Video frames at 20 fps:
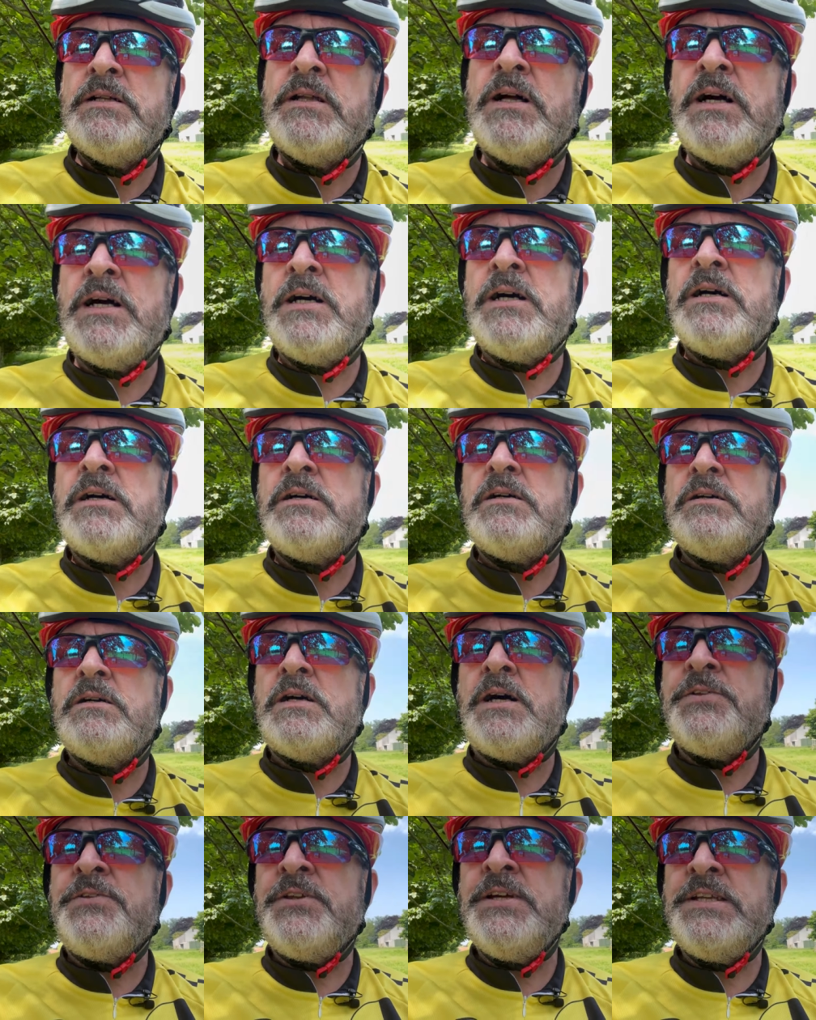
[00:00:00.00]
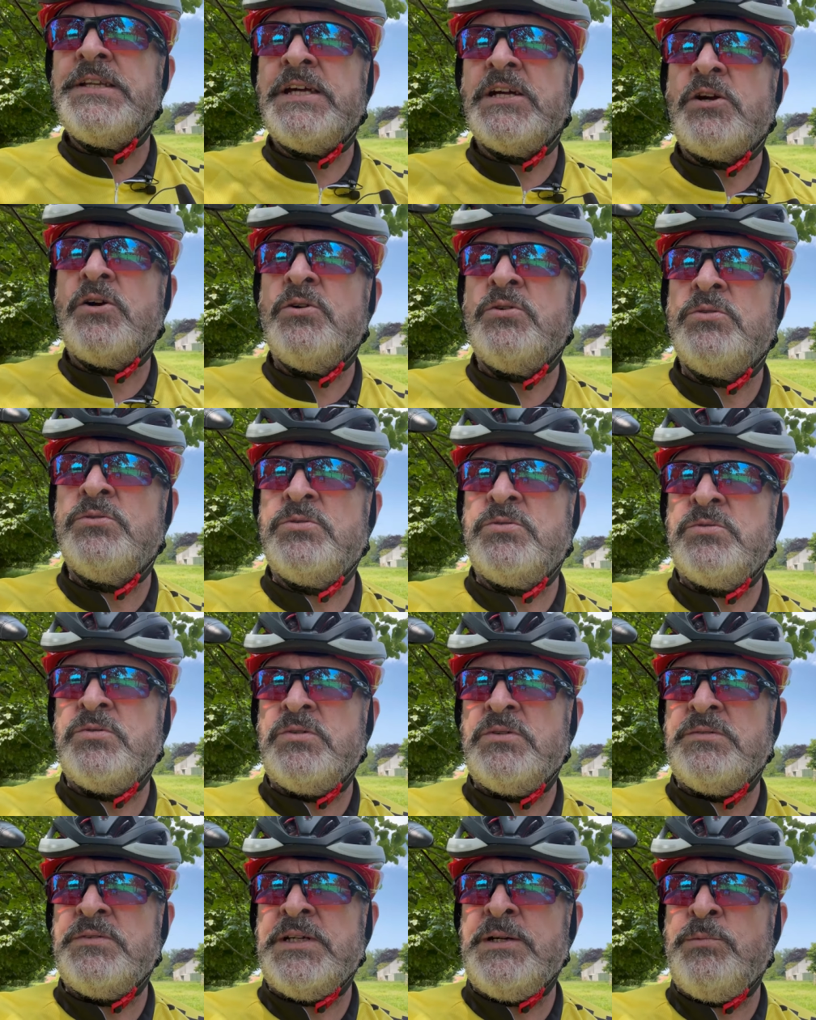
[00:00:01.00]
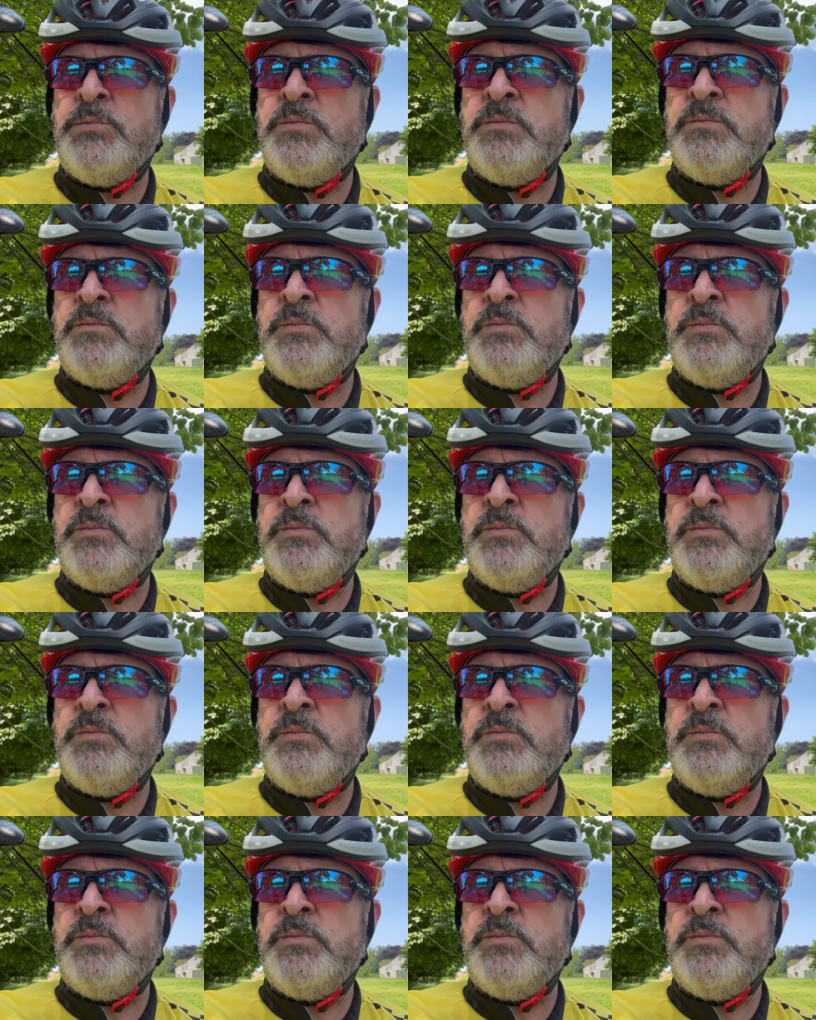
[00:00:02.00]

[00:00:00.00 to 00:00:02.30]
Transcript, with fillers: I think they're called, they're,